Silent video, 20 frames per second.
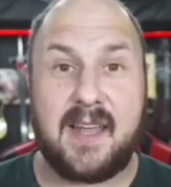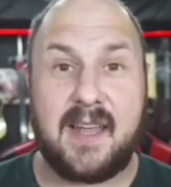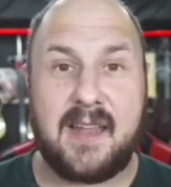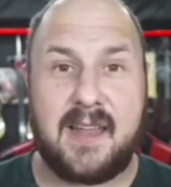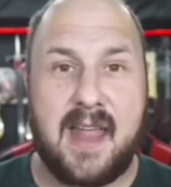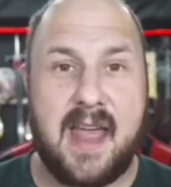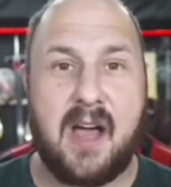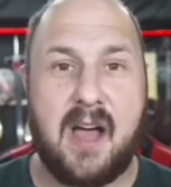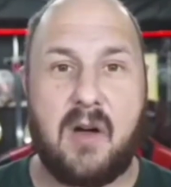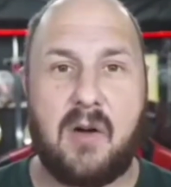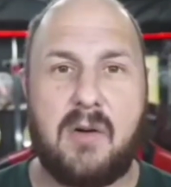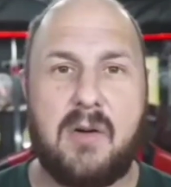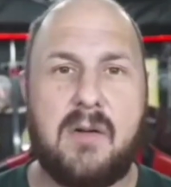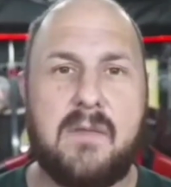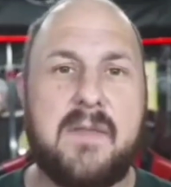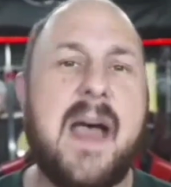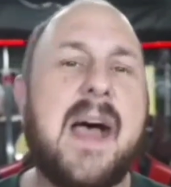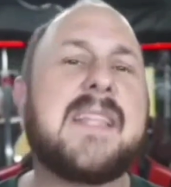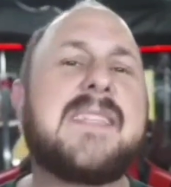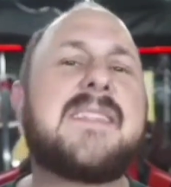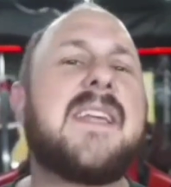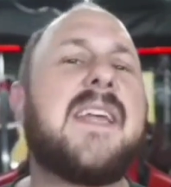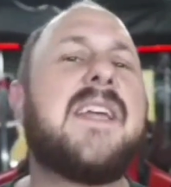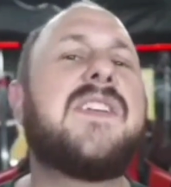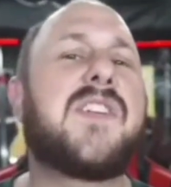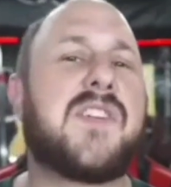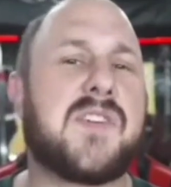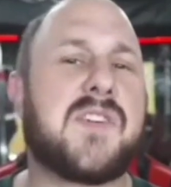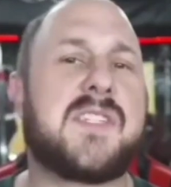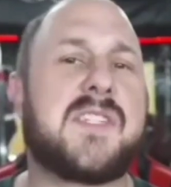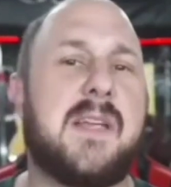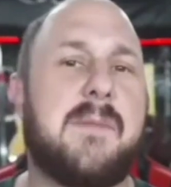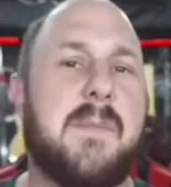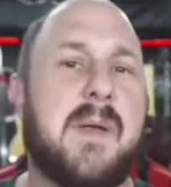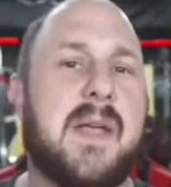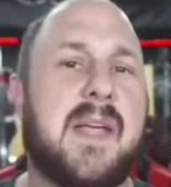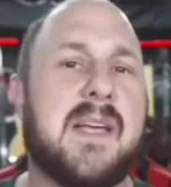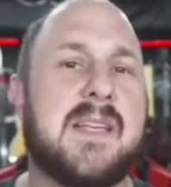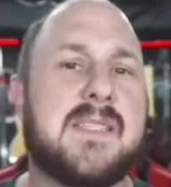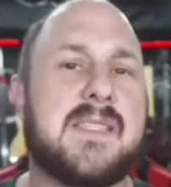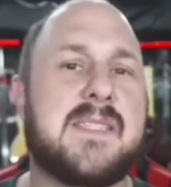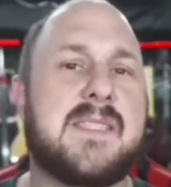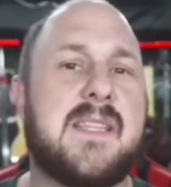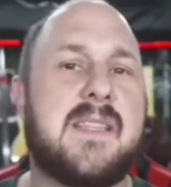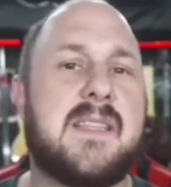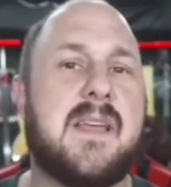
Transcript: Now, that's interesting because